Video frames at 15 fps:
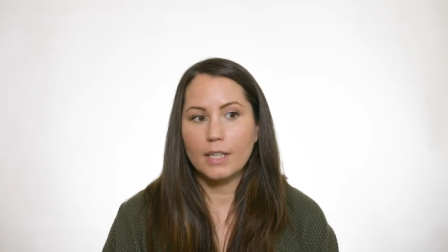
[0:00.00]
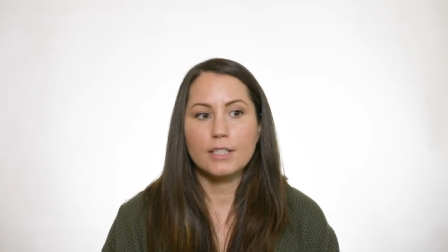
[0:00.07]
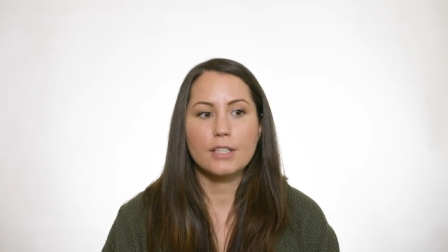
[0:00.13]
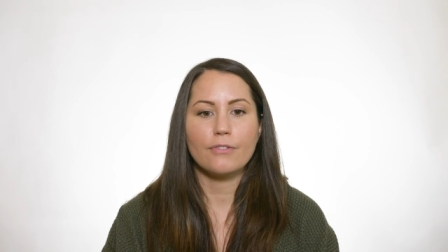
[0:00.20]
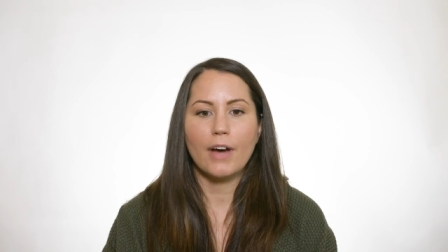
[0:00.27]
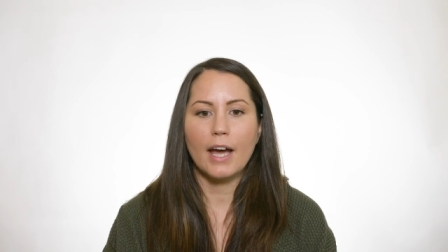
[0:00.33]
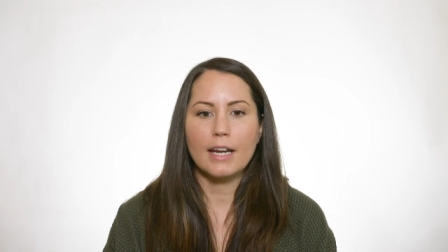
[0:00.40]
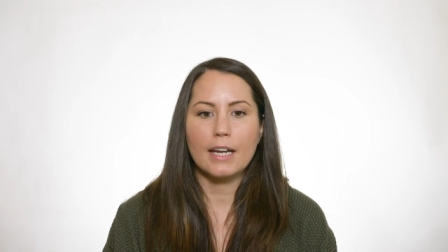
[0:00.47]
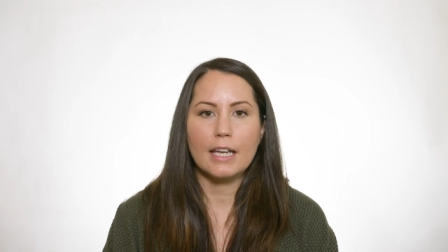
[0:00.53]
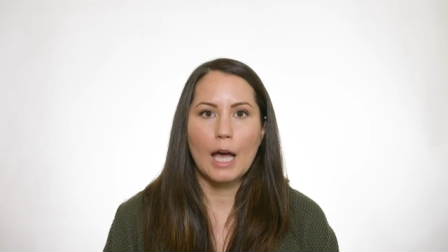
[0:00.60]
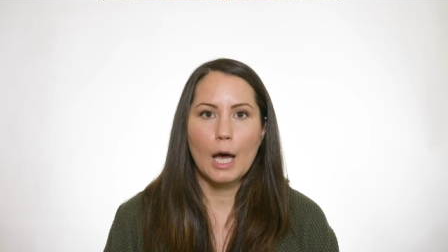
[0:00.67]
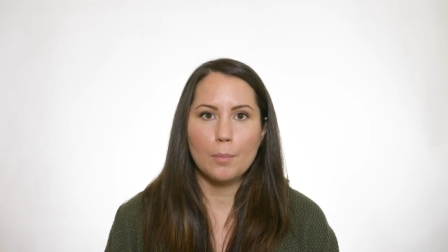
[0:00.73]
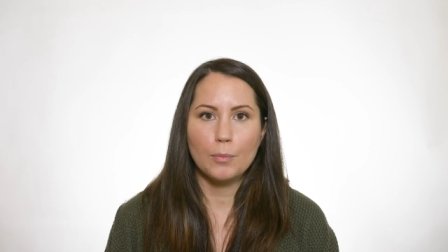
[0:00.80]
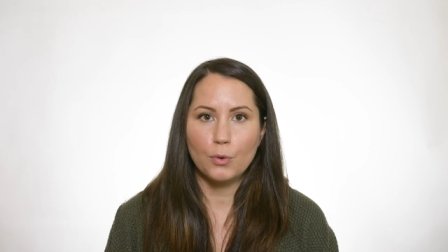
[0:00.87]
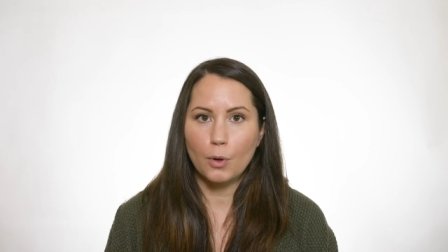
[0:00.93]
dividing
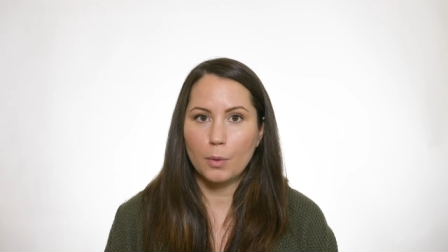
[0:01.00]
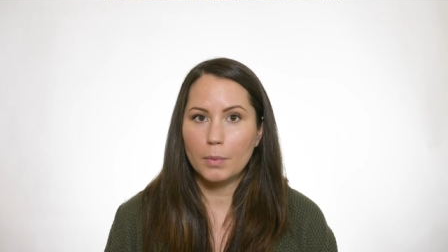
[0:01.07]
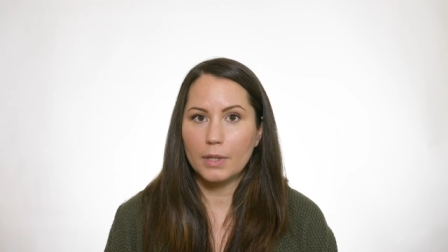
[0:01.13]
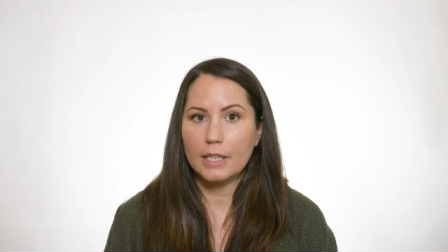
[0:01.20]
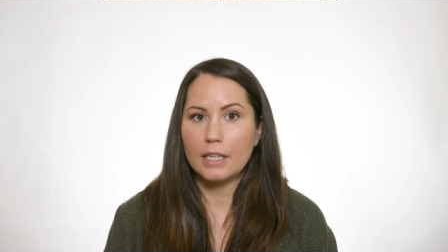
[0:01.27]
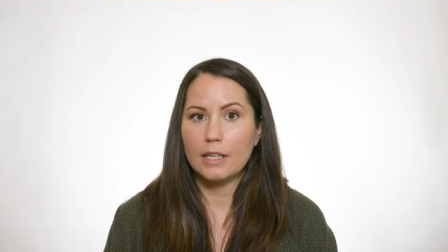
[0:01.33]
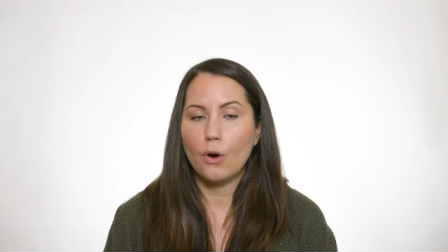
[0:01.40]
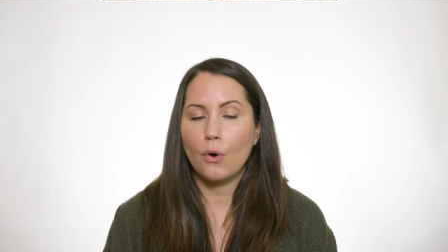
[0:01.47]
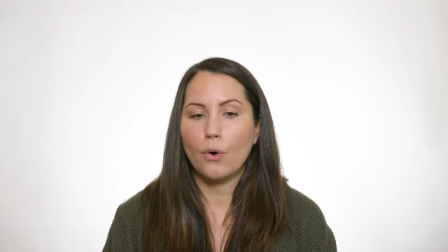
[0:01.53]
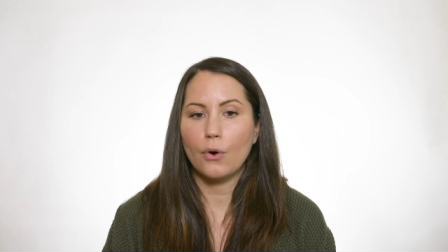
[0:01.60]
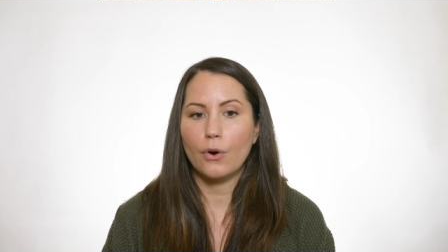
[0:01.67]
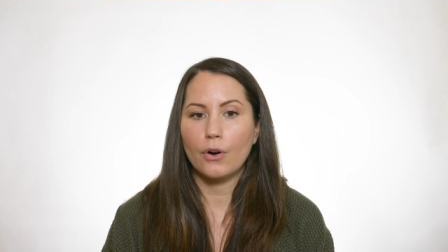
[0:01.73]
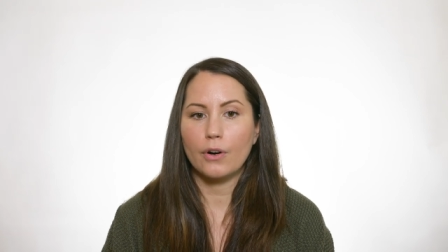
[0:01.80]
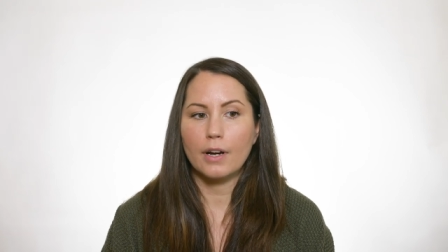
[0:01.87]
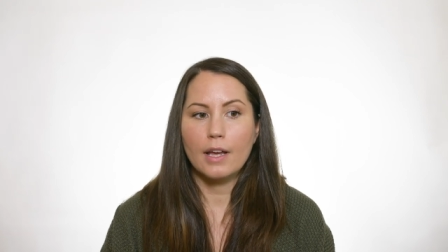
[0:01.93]
abnormally,
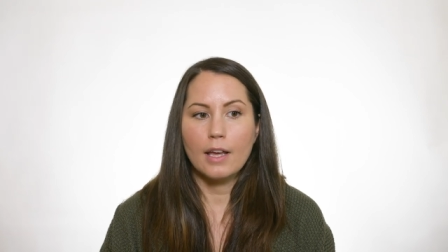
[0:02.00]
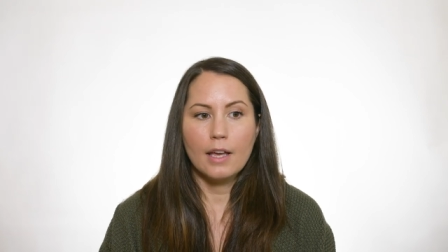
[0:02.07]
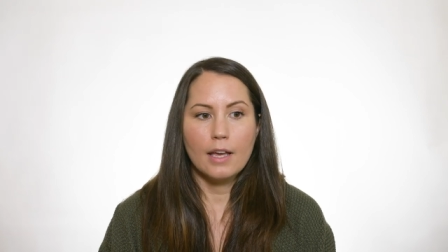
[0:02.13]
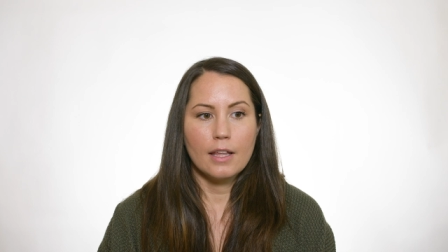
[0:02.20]
or